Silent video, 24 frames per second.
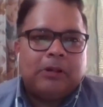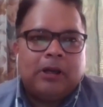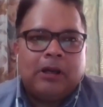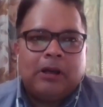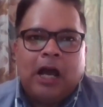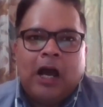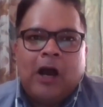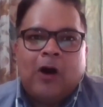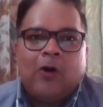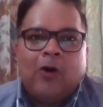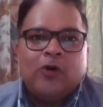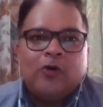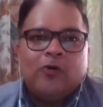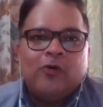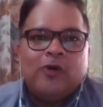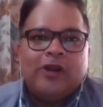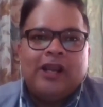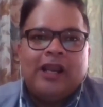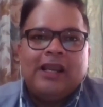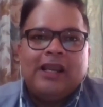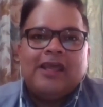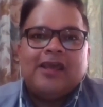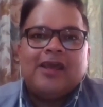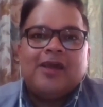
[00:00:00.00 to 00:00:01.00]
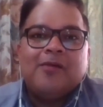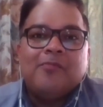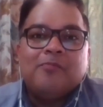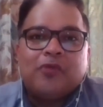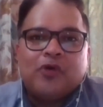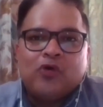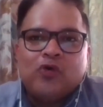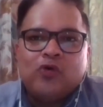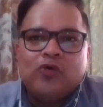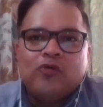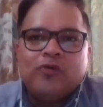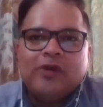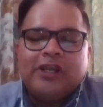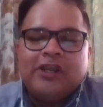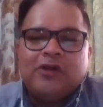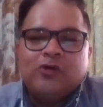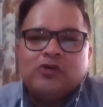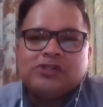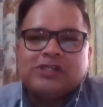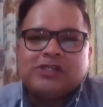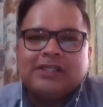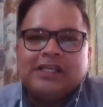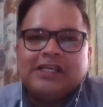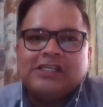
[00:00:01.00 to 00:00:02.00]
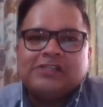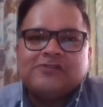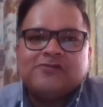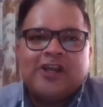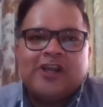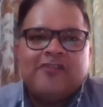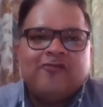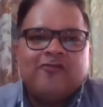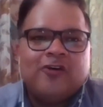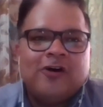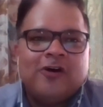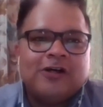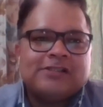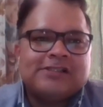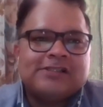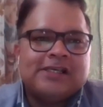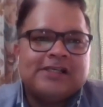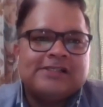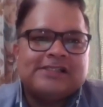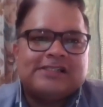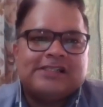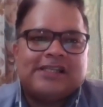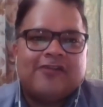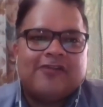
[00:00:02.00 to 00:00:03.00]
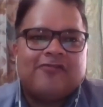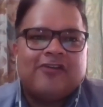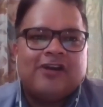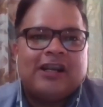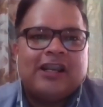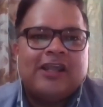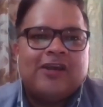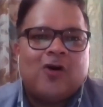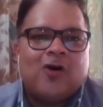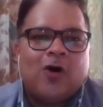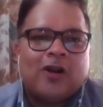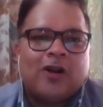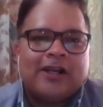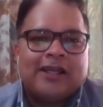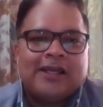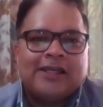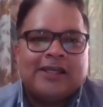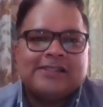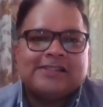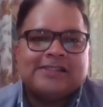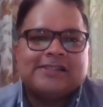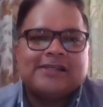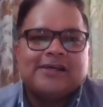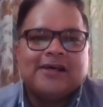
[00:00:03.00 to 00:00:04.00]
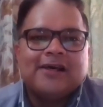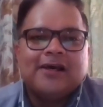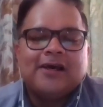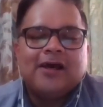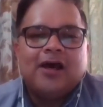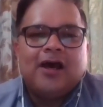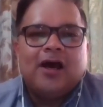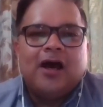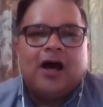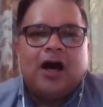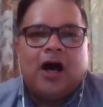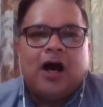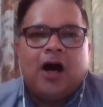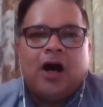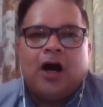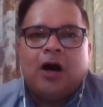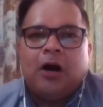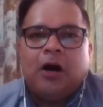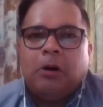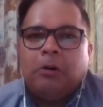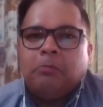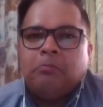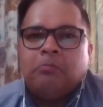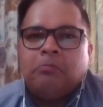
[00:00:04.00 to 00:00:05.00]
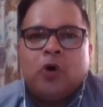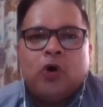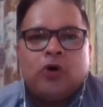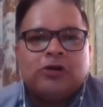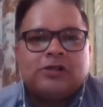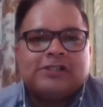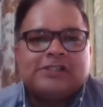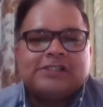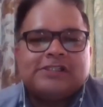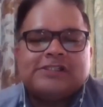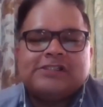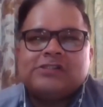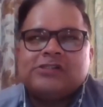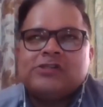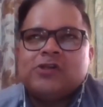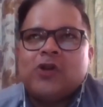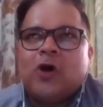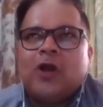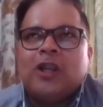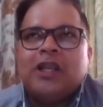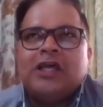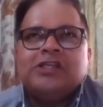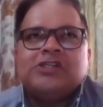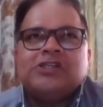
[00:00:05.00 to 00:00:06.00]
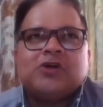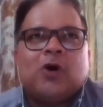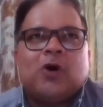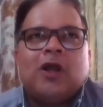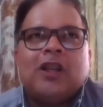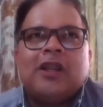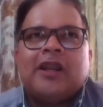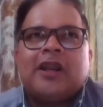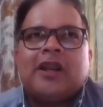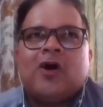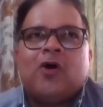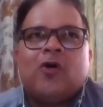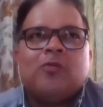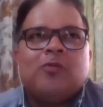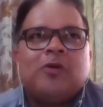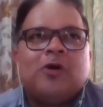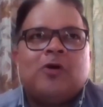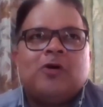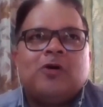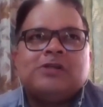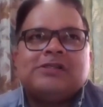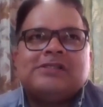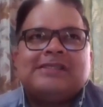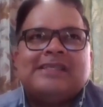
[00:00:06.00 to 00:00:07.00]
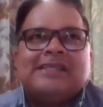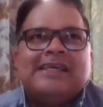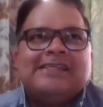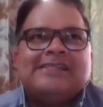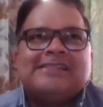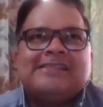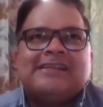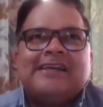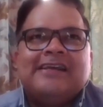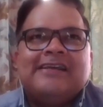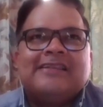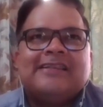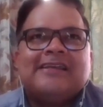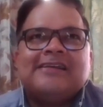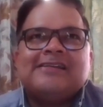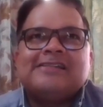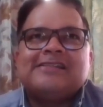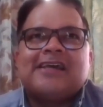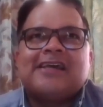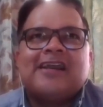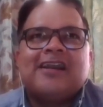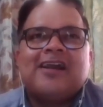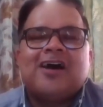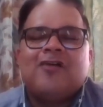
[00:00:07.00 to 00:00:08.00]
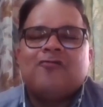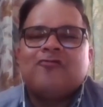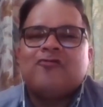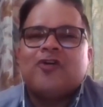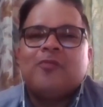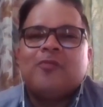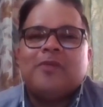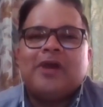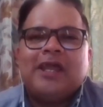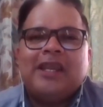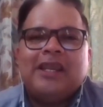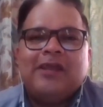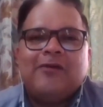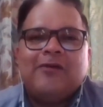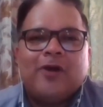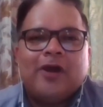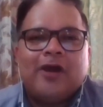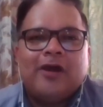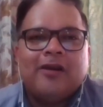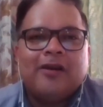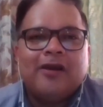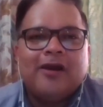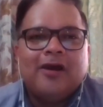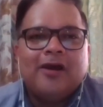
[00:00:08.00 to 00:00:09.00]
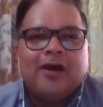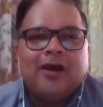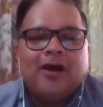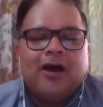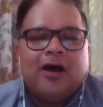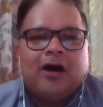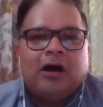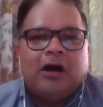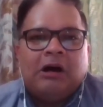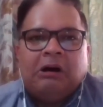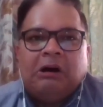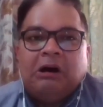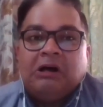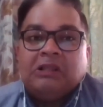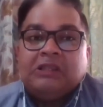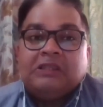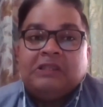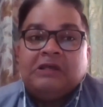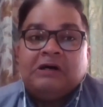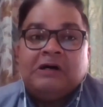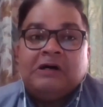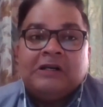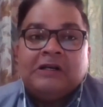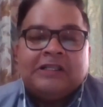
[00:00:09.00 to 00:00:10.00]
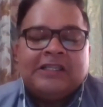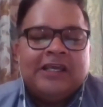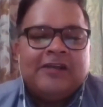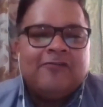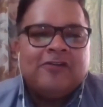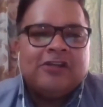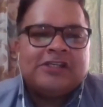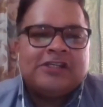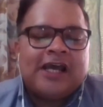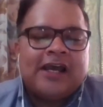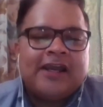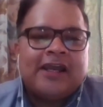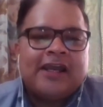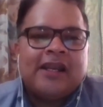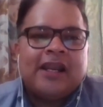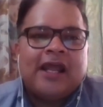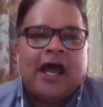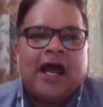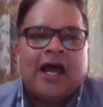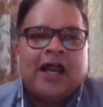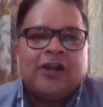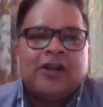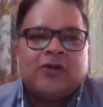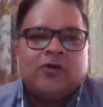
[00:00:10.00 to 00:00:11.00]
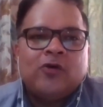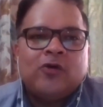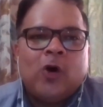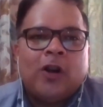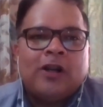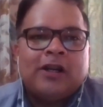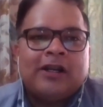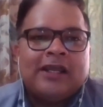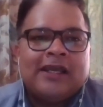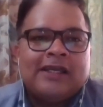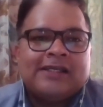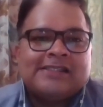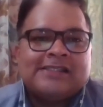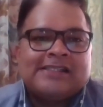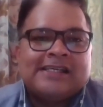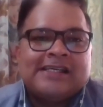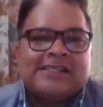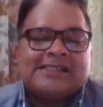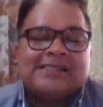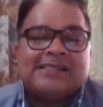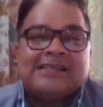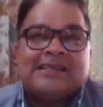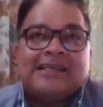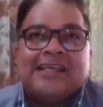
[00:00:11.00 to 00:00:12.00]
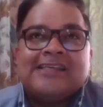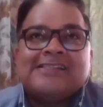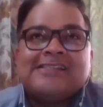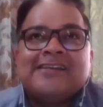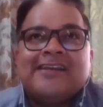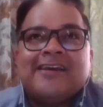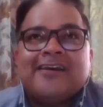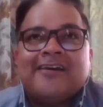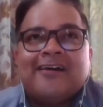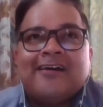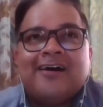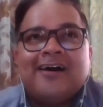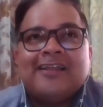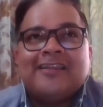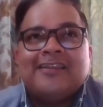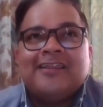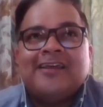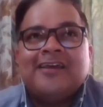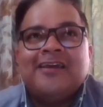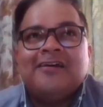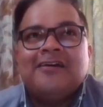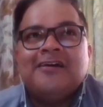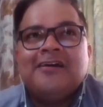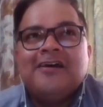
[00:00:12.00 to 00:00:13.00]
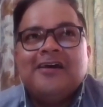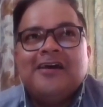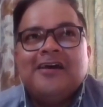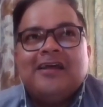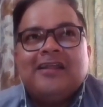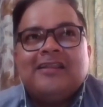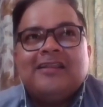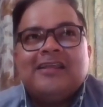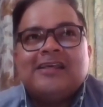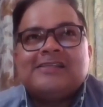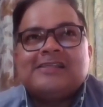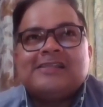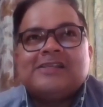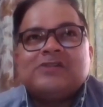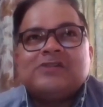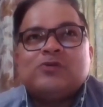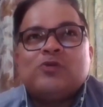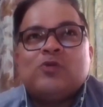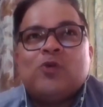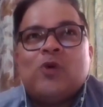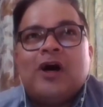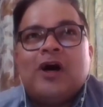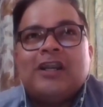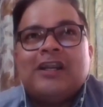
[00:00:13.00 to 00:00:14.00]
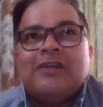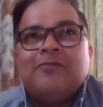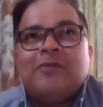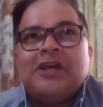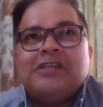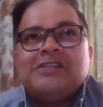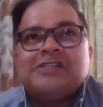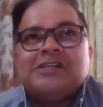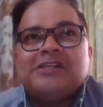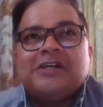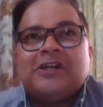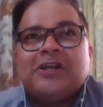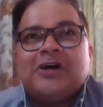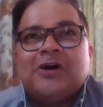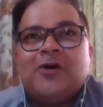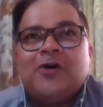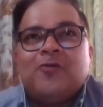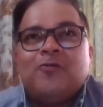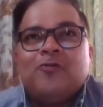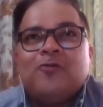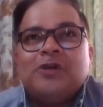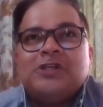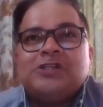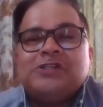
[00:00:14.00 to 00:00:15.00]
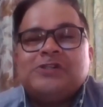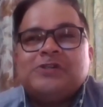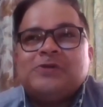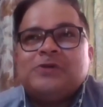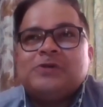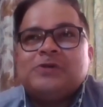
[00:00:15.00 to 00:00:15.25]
how do we really improve in using these frameworks is definitely context, books, knowledge all around, because these three things can come from anywhere. A third thing which I can add to context is listening. I think this is one major term which